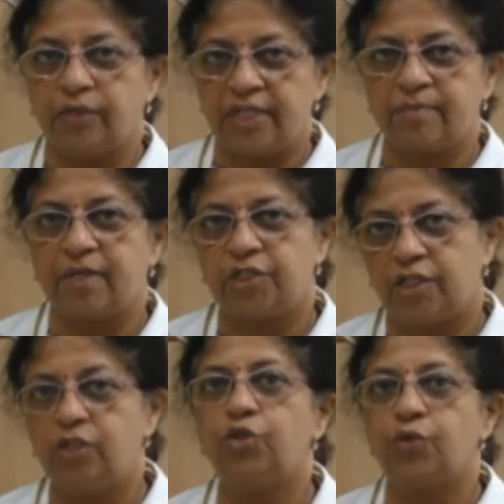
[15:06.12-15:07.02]
to this
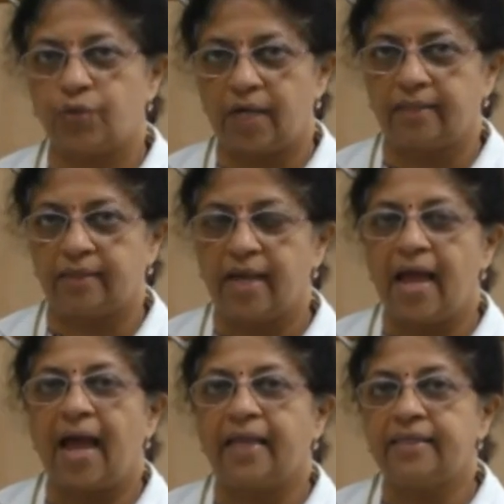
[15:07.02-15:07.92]
machine to run.
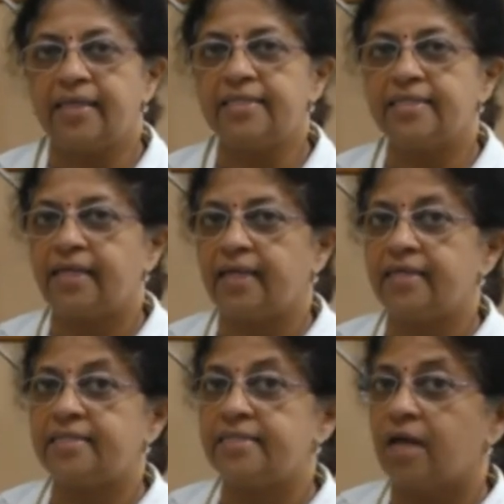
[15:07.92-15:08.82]
And this
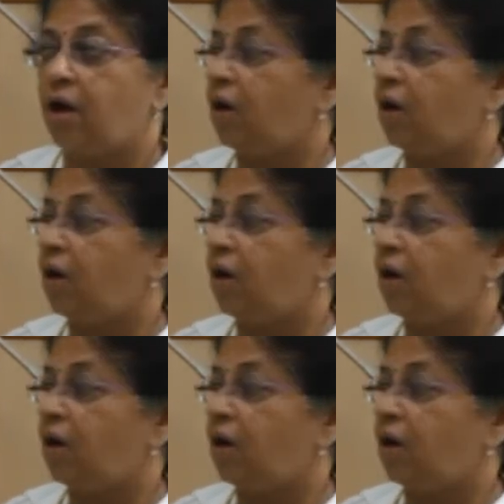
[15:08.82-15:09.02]
needs